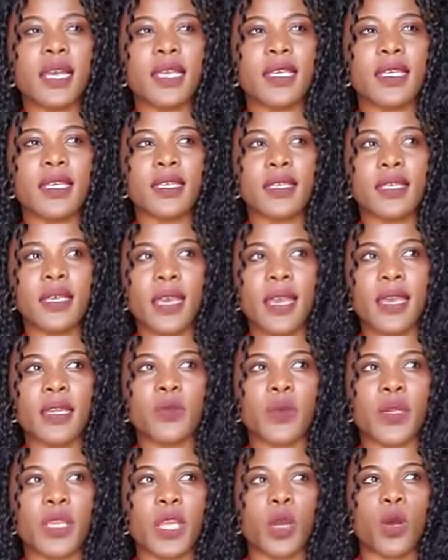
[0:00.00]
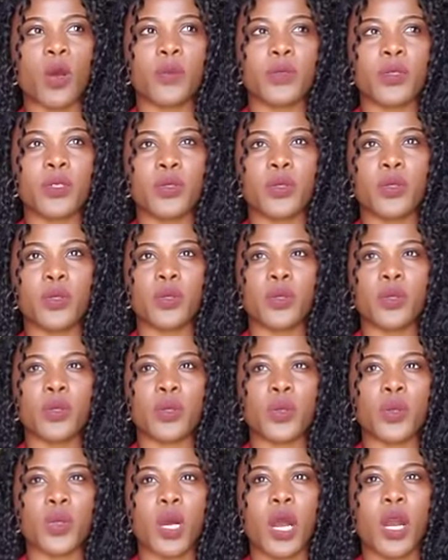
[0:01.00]
I get when it comes
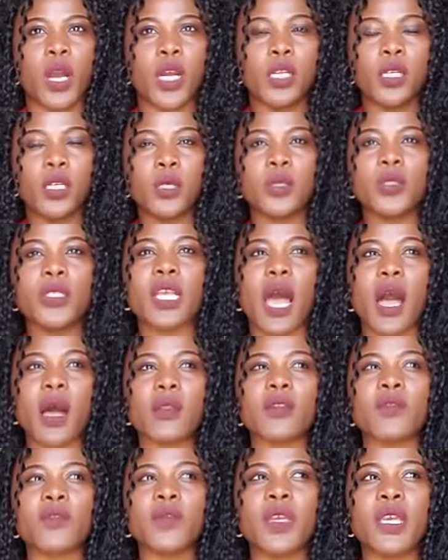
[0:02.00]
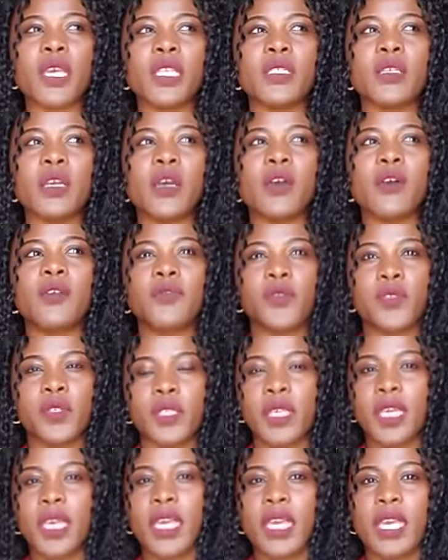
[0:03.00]
to clothes, outfit for
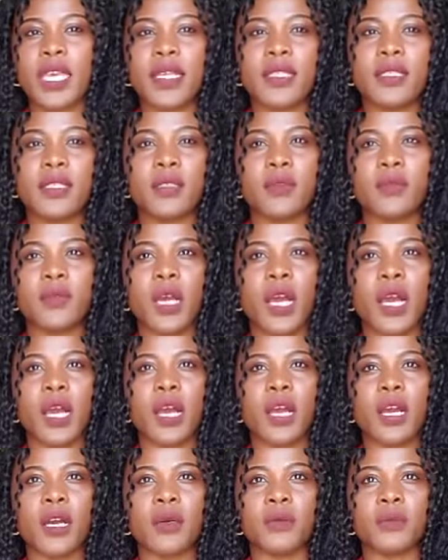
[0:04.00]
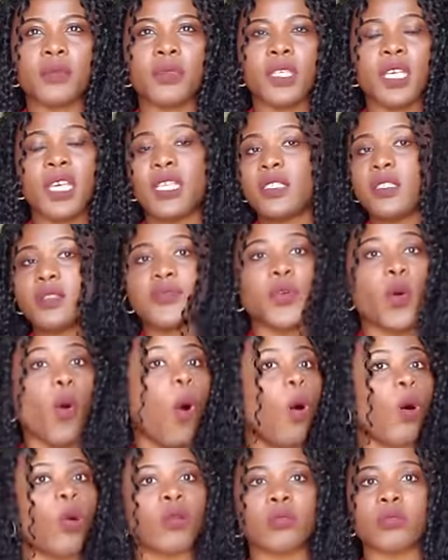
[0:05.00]
the kids, kids of
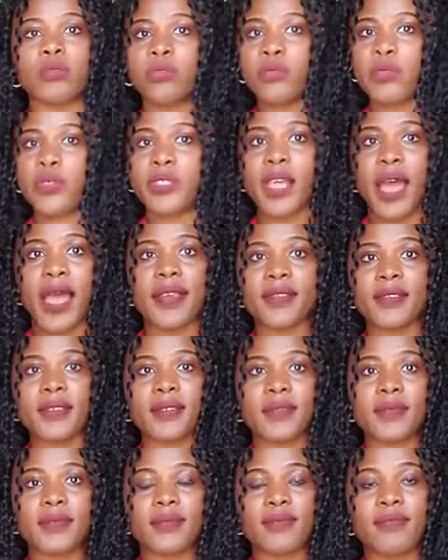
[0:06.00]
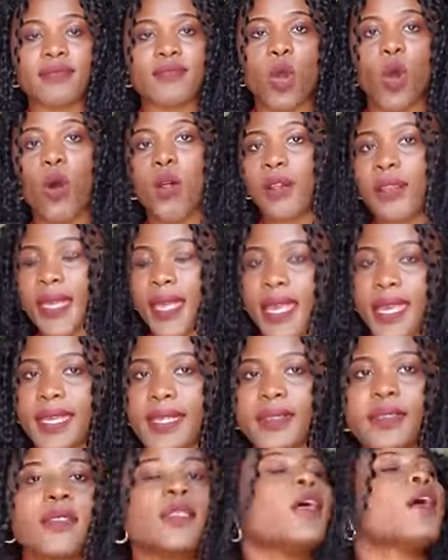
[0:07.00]
all sizes, all
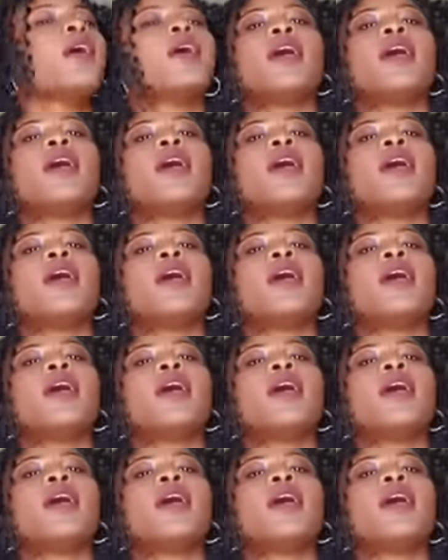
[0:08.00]
age,